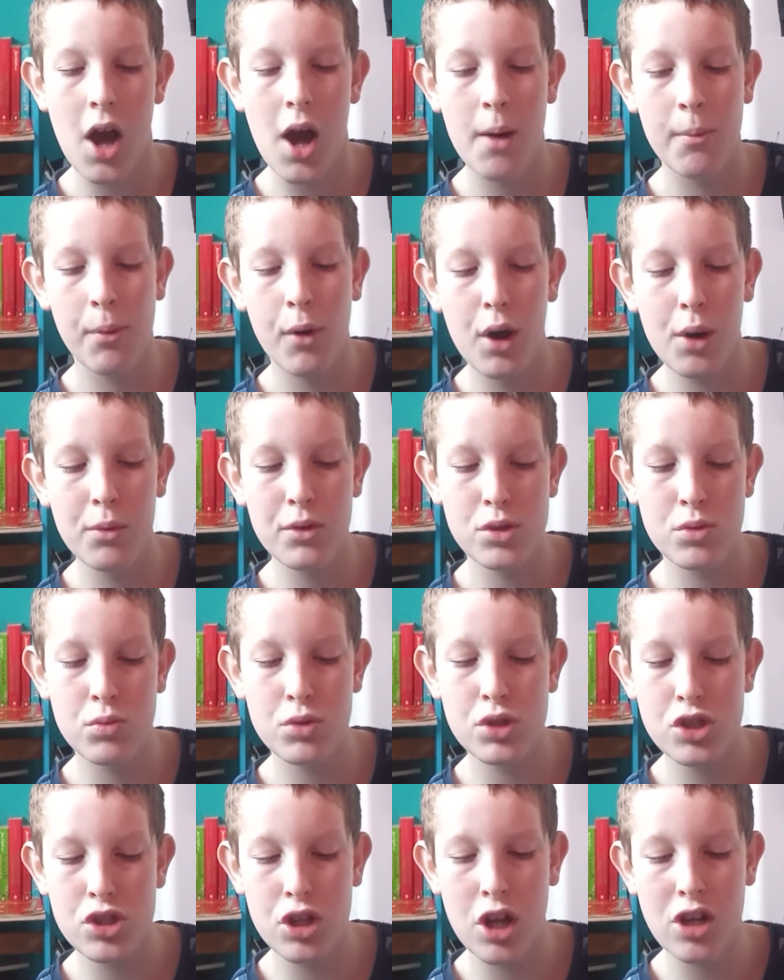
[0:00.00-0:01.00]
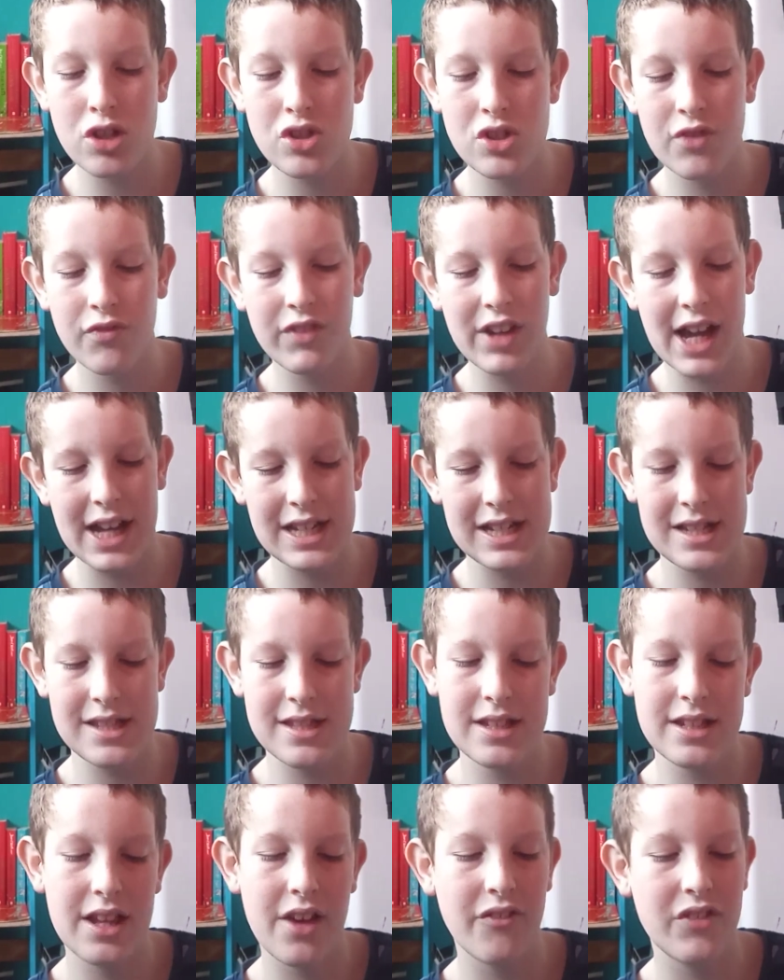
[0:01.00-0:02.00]
A boy was once lost in the
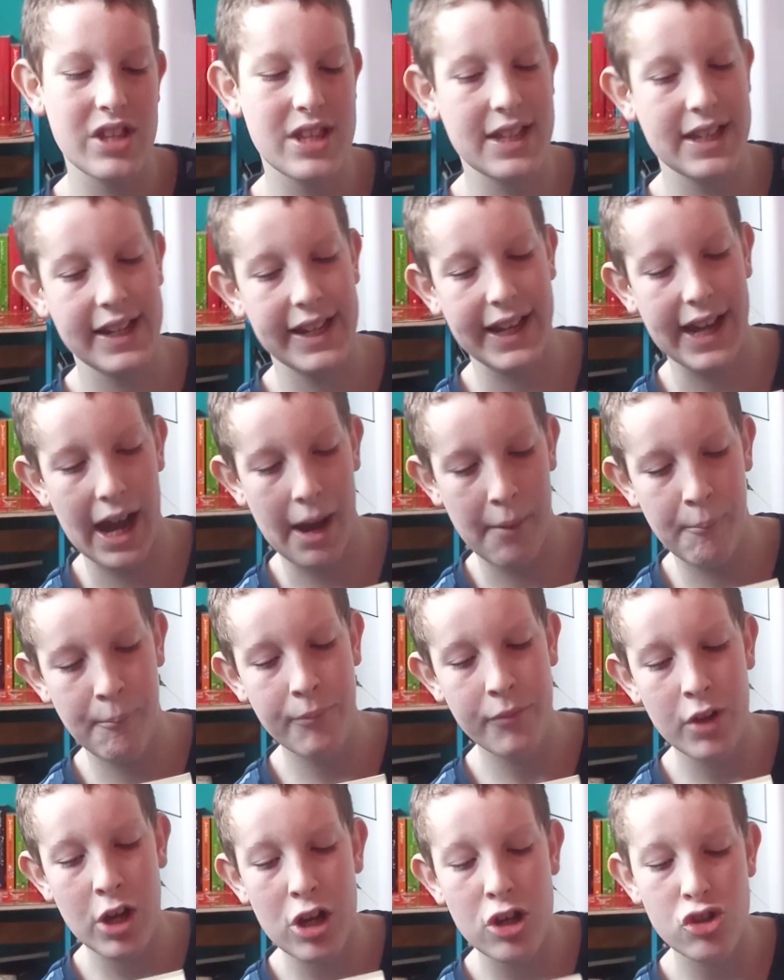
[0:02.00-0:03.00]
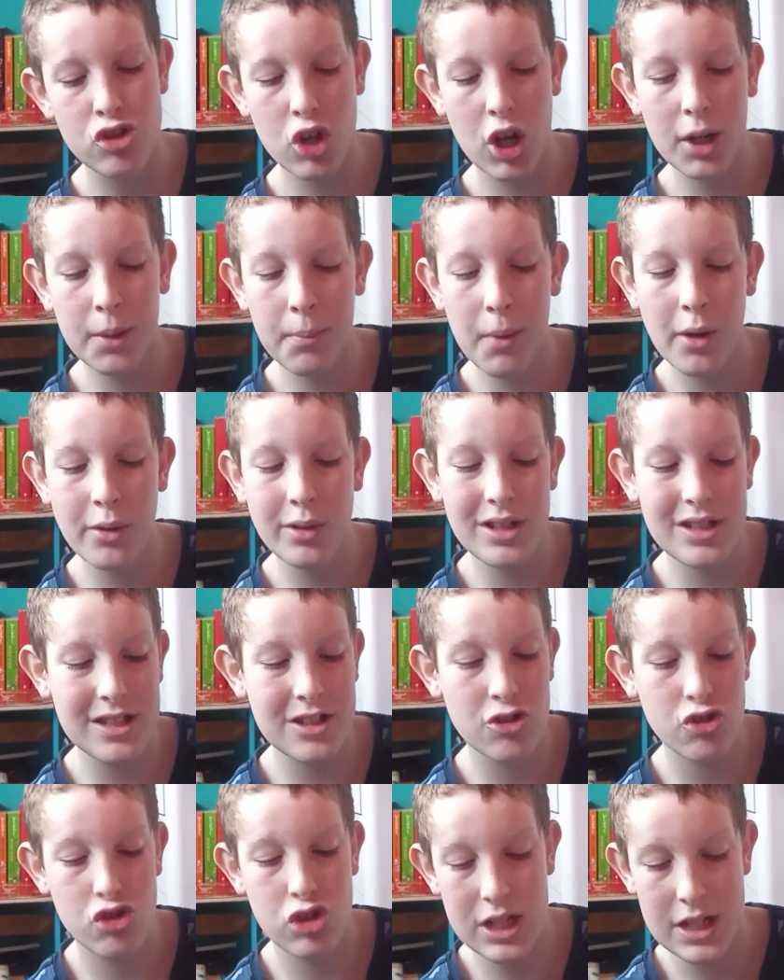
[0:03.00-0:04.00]
attics and never seen again. Charlie Bone is
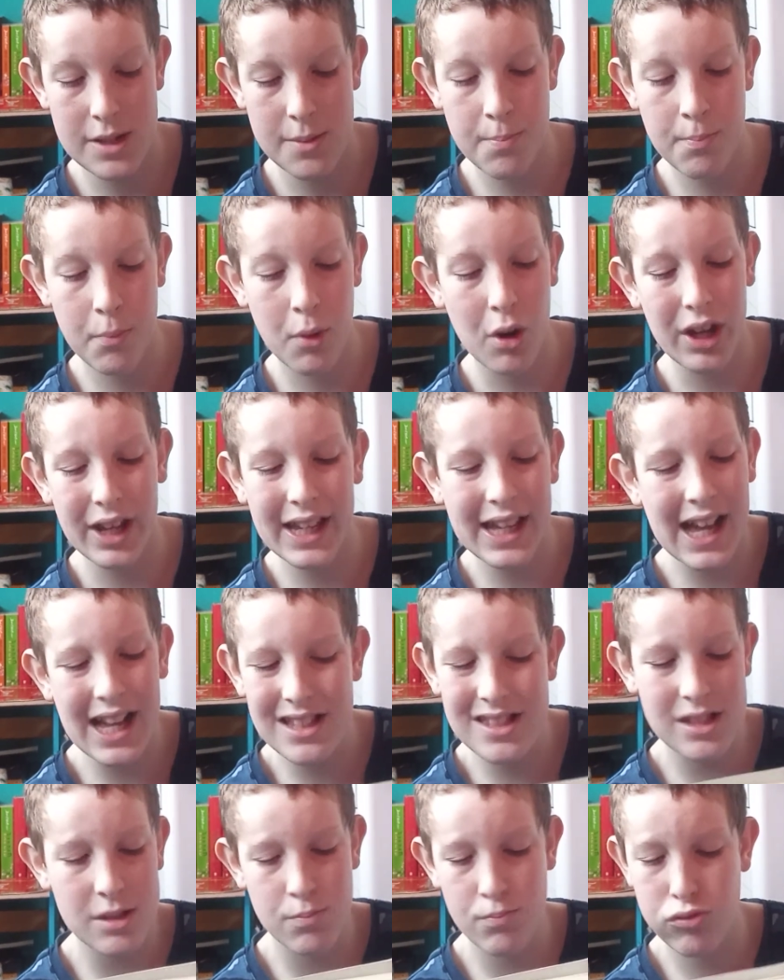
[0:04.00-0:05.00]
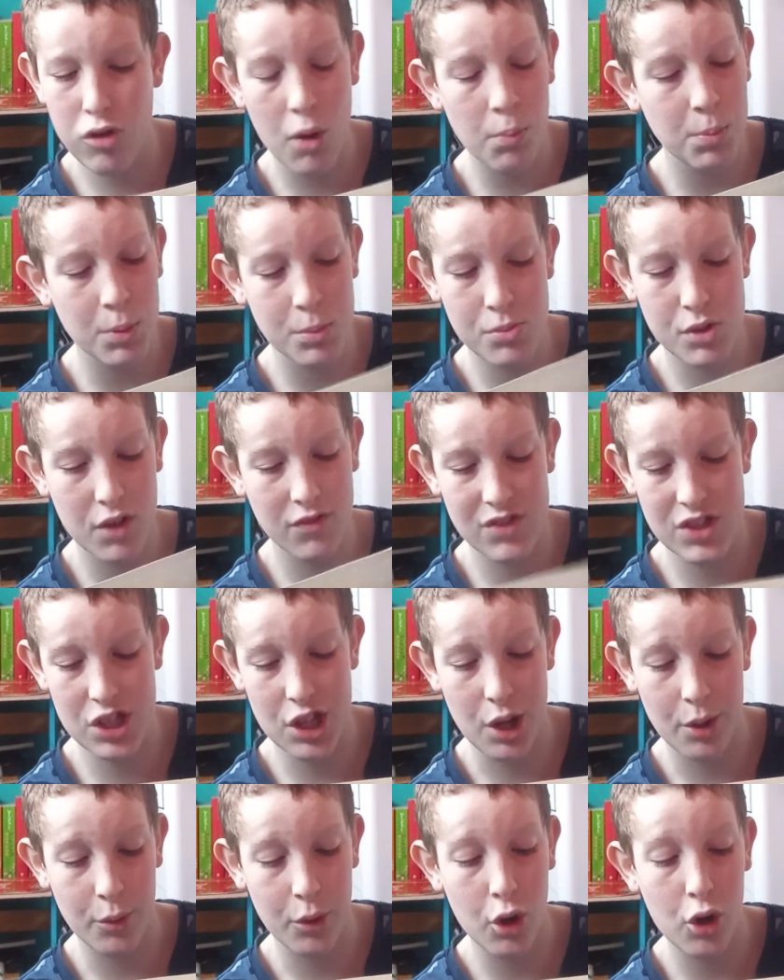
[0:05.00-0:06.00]
intrigued, but he has his problems of his
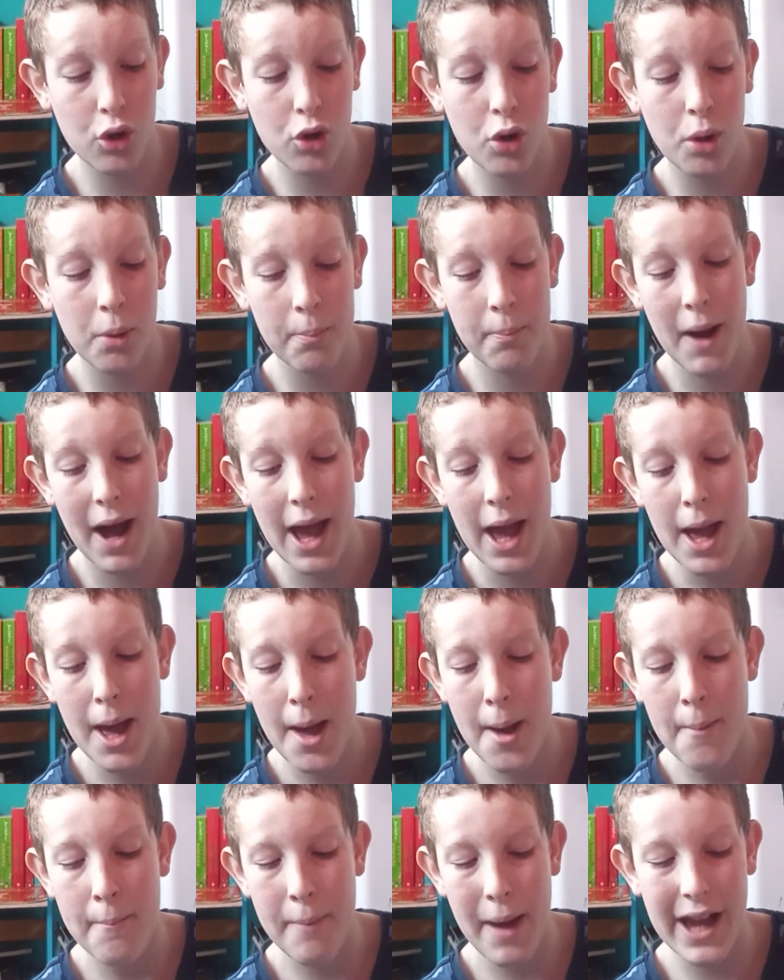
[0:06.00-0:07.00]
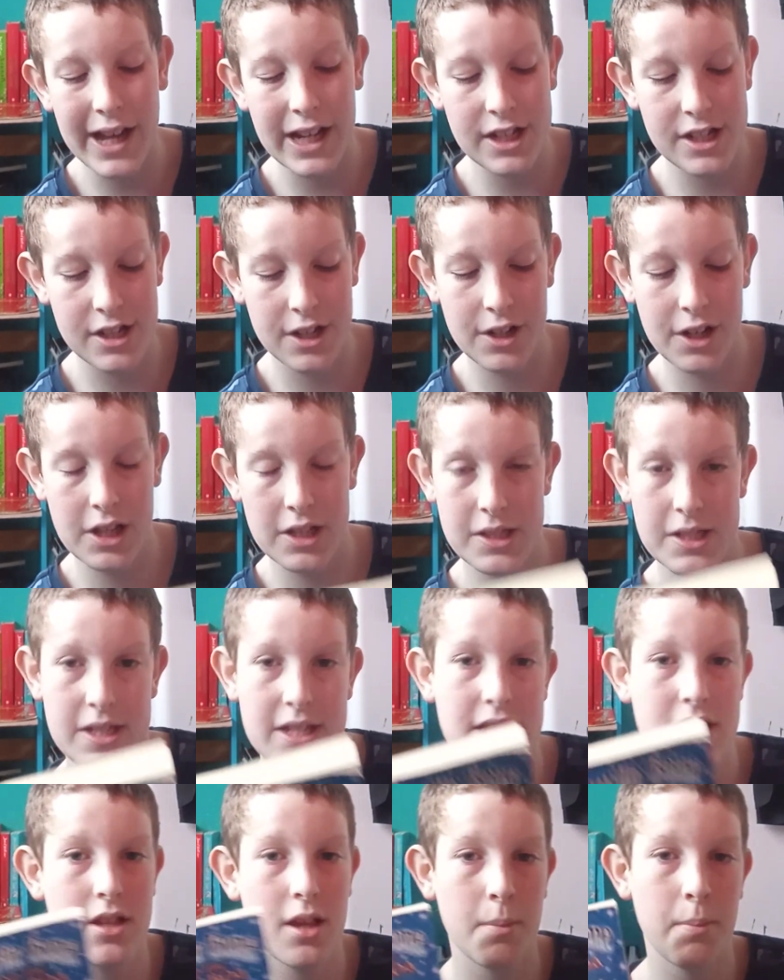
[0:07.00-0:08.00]
own. Uncle Peyton has
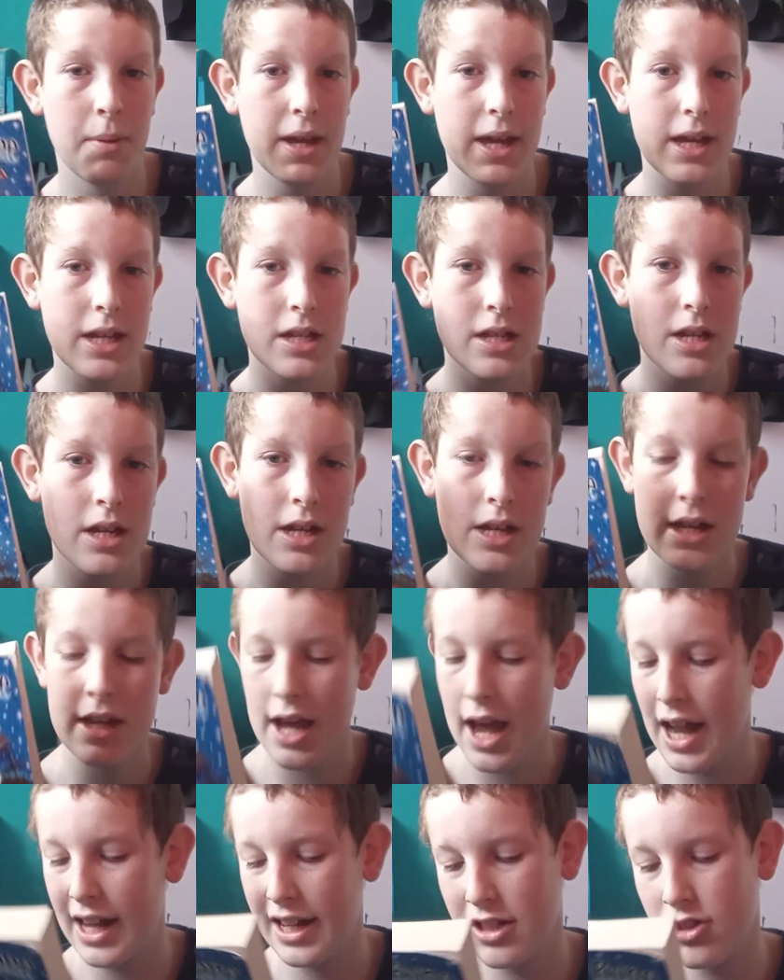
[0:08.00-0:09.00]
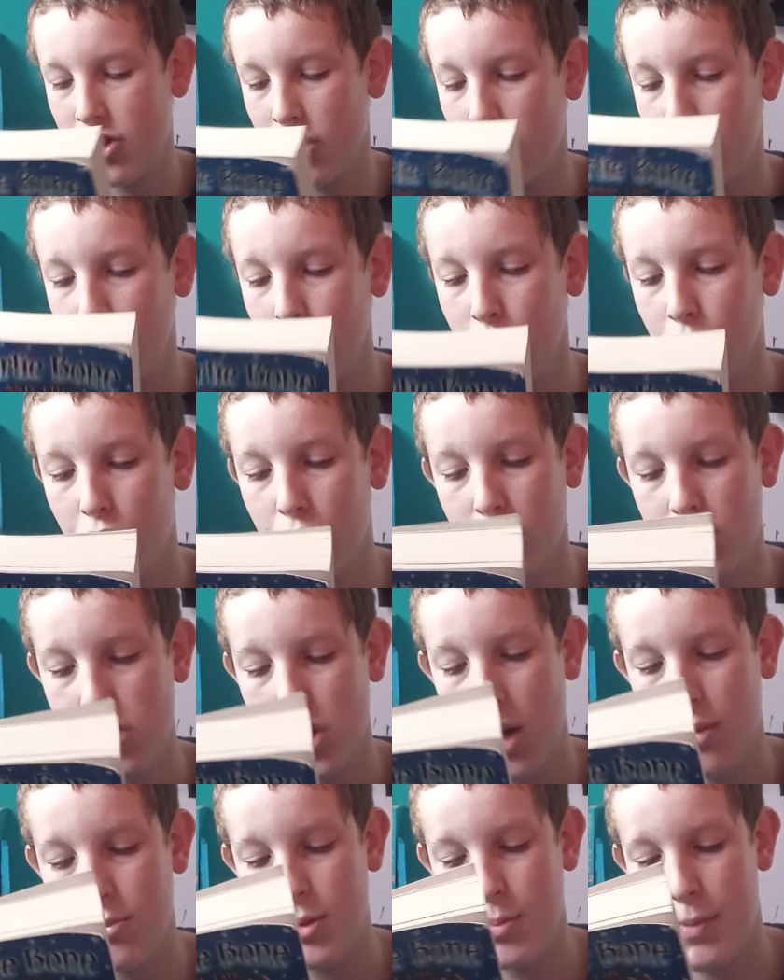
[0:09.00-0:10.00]
disappeared," and it's a New York
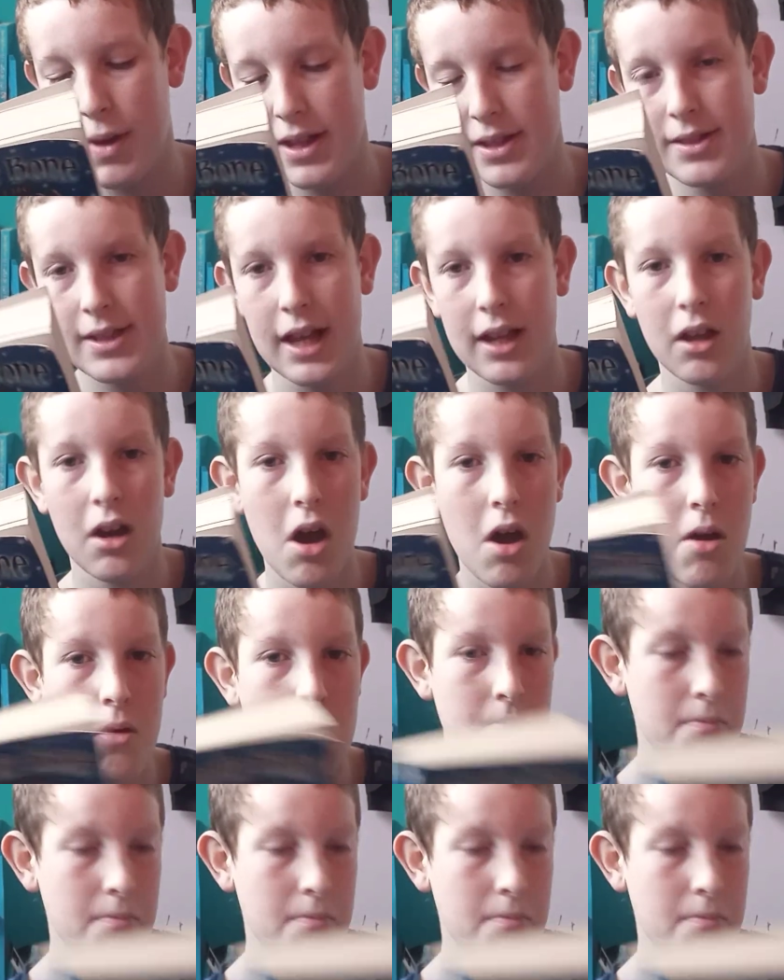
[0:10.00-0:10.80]
Times bestseller.